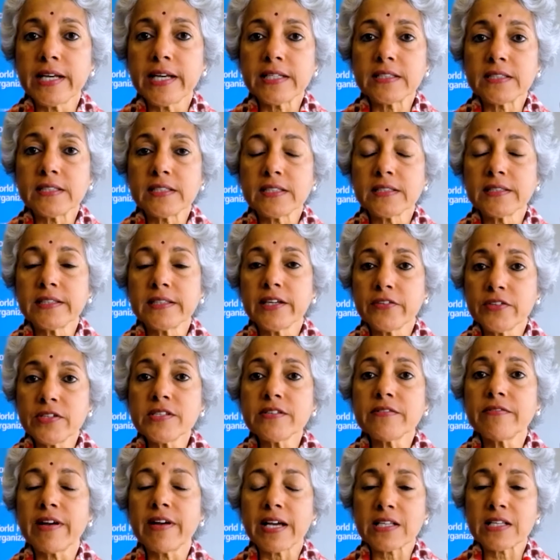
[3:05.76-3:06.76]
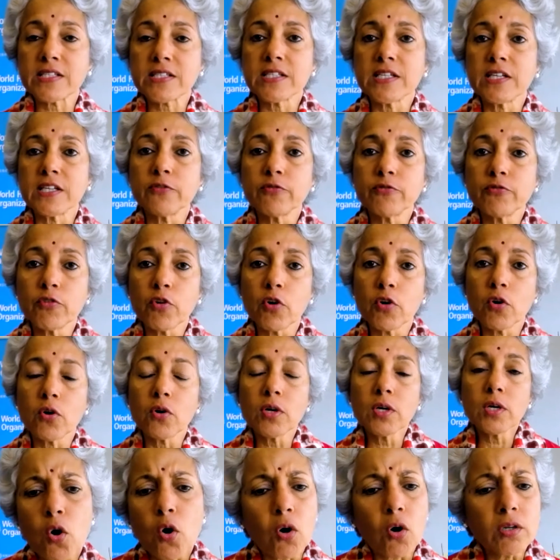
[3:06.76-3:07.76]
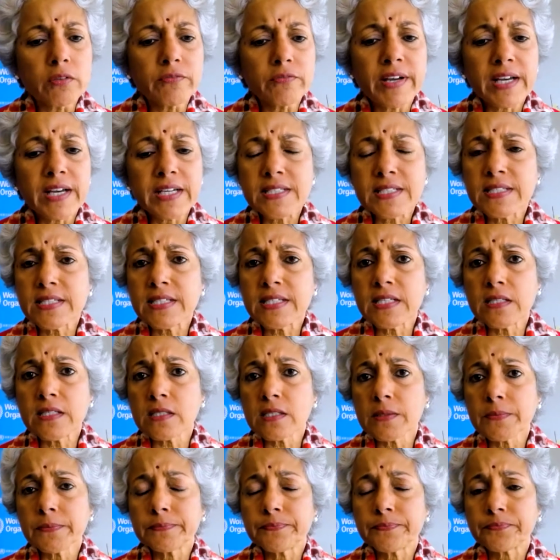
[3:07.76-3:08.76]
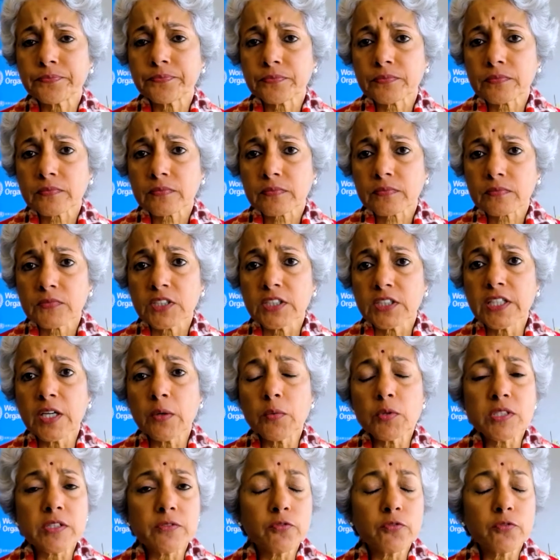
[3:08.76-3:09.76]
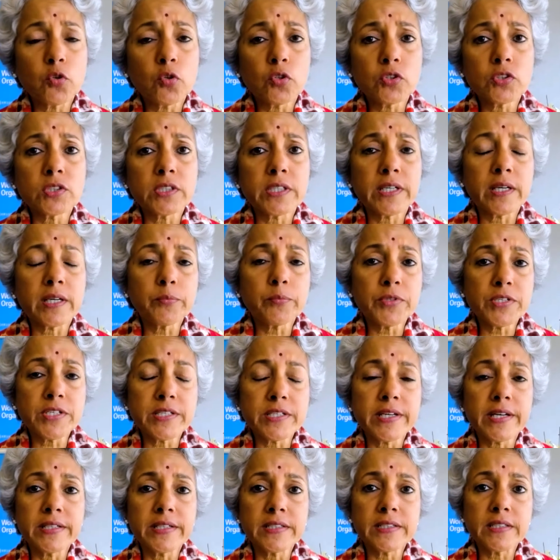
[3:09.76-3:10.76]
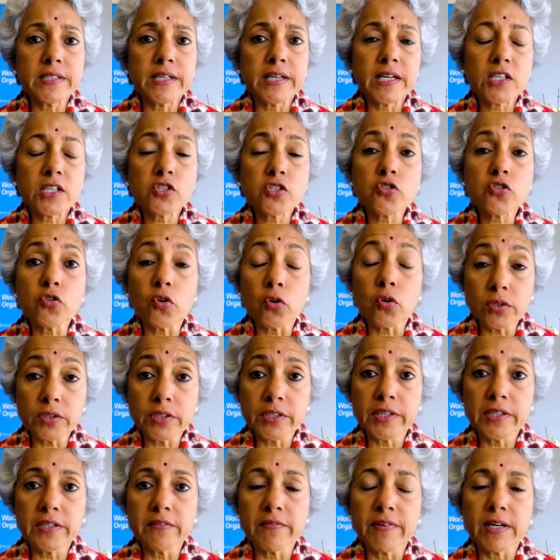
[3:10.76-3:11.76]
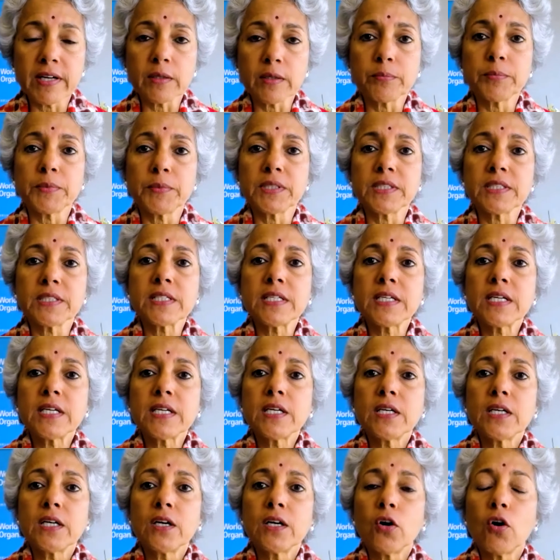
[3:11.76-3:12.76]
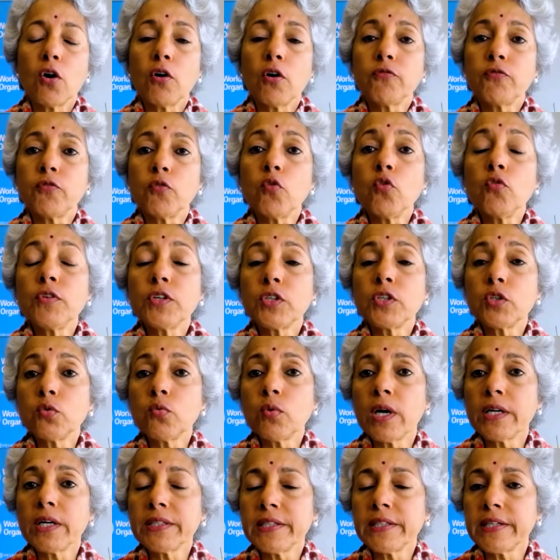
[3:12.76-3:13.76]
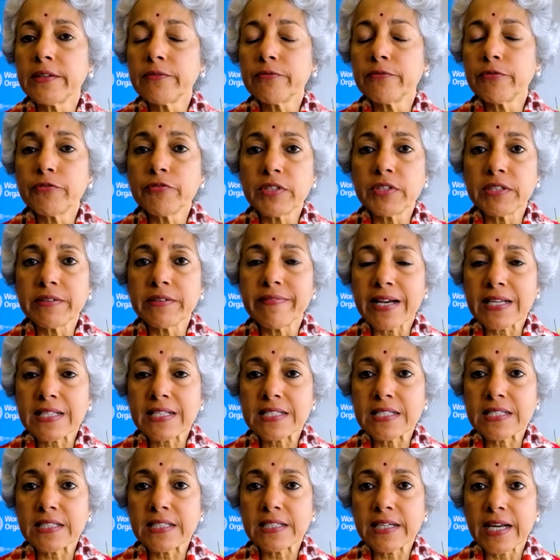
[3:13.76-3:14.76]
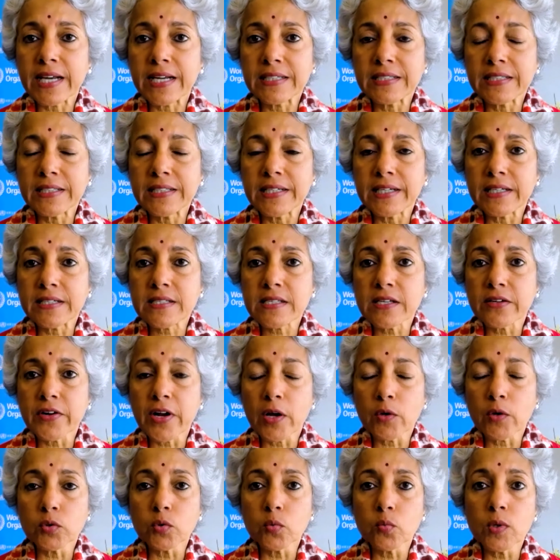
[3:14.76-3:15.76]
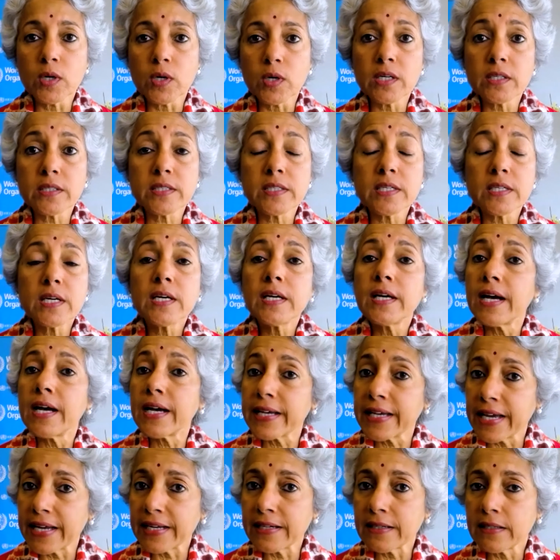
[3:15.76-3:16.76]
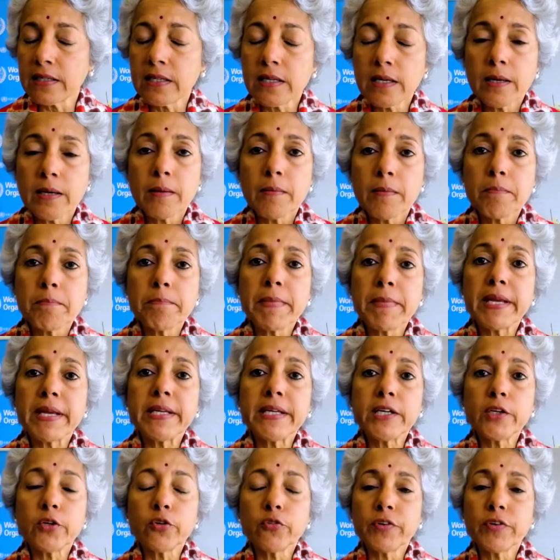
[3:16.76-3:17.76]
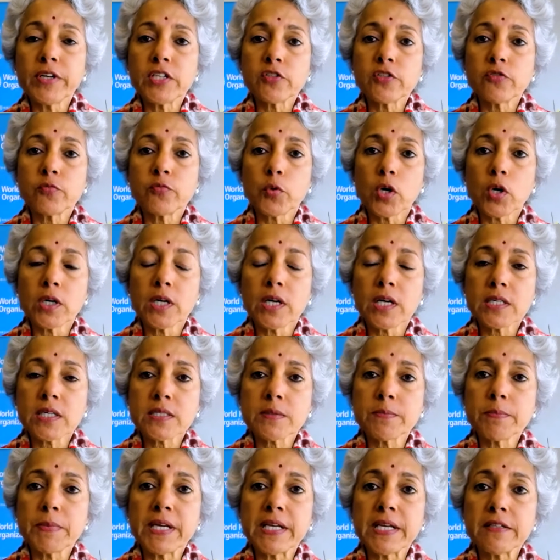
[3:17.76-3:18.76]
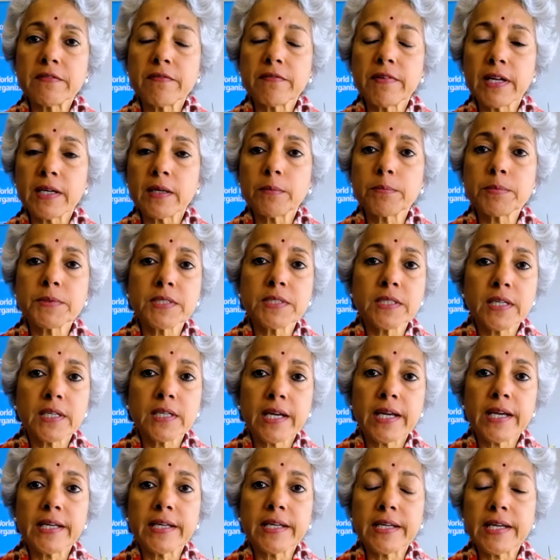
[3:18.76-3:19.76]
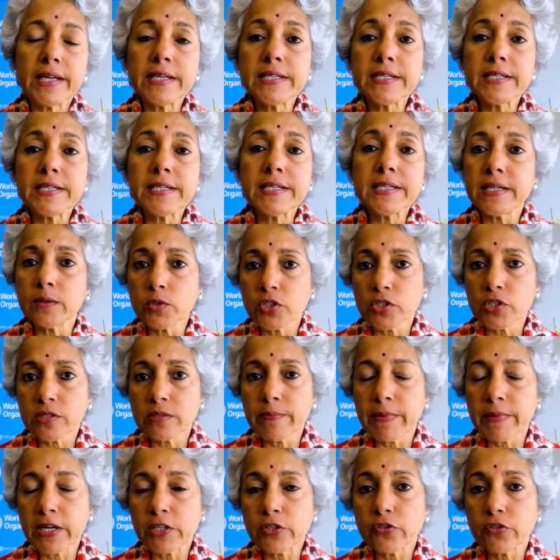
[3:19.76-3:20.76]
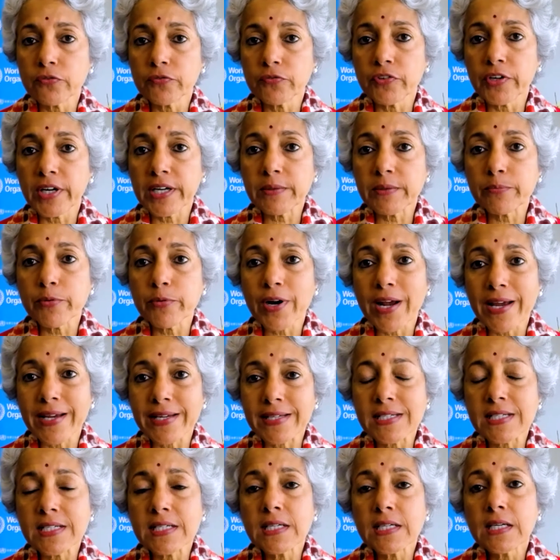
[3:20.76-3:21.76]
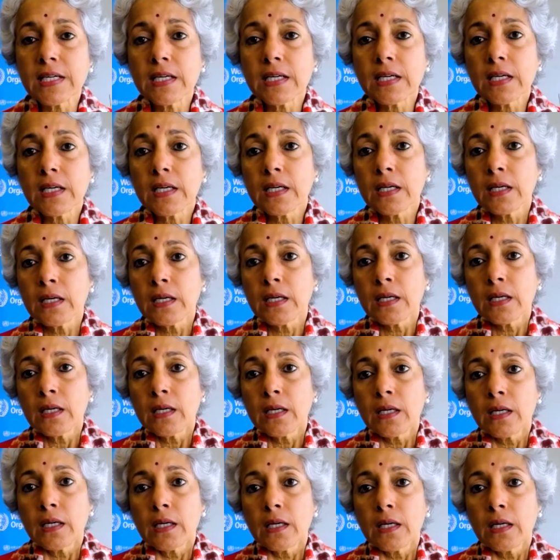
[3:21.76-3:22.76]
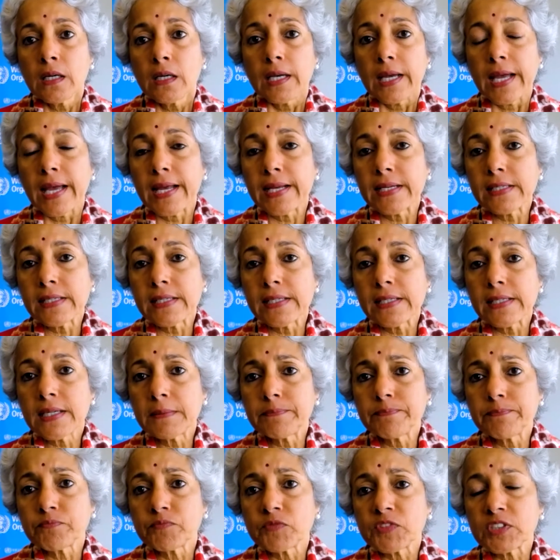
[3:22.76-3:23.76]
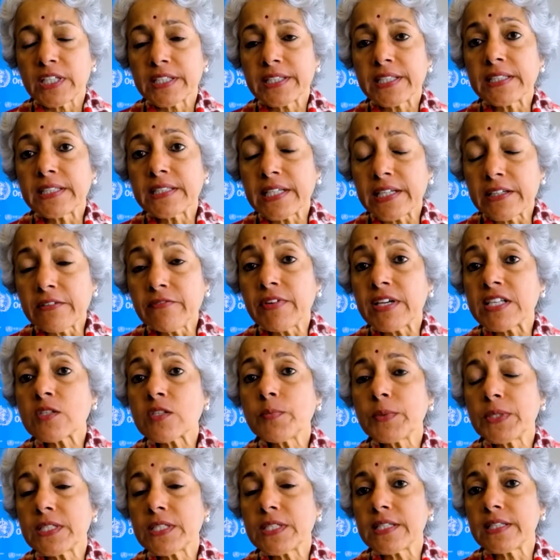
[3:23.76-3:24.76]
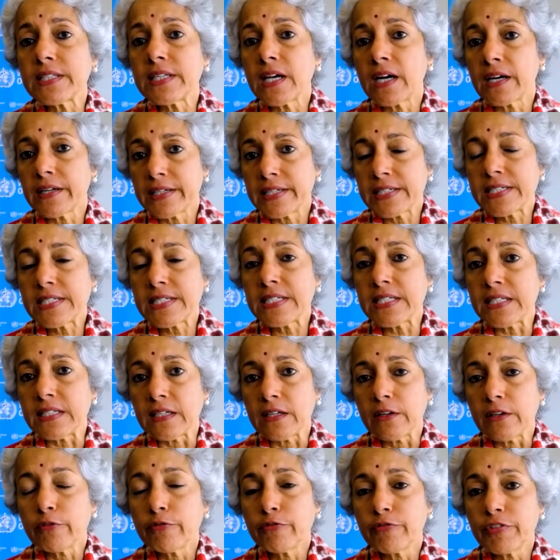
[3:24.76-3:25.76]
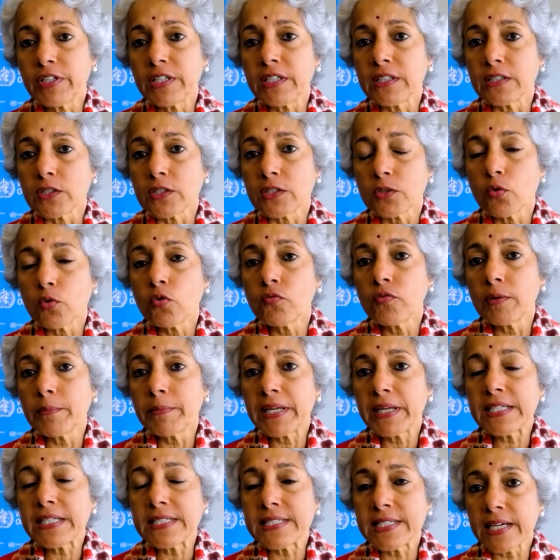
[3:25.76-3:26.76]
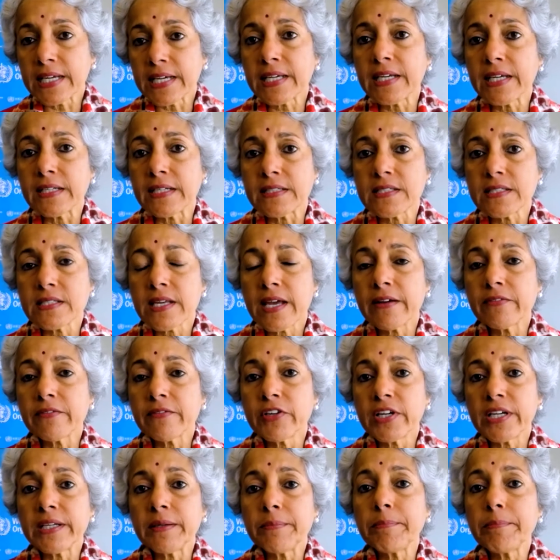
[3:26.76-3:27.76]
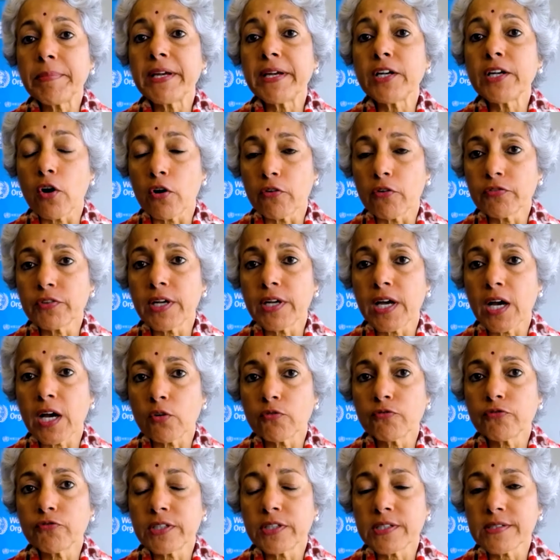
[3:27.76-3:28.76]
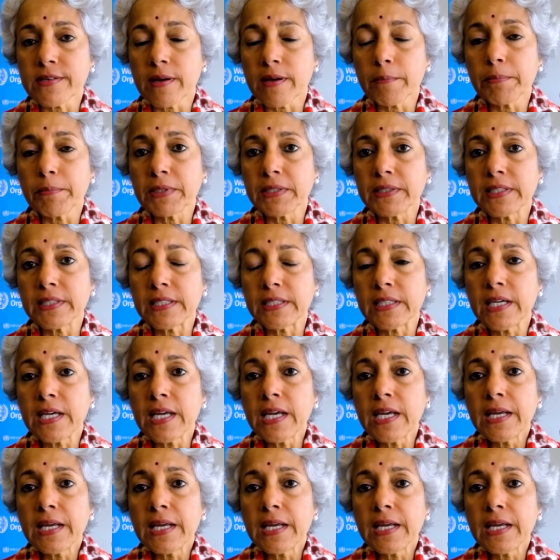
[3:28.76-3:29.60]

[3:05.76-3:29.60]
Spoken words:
that there is a vaccine for. On vaccines, there was, of course, an unprecedented and extraordinary development of over 250 vaccine candidates around the world. Again, many innovative products being developed in India, which is a matter of great pride. And I think the investments in the R&D field over many decades have really paid off now. For example, the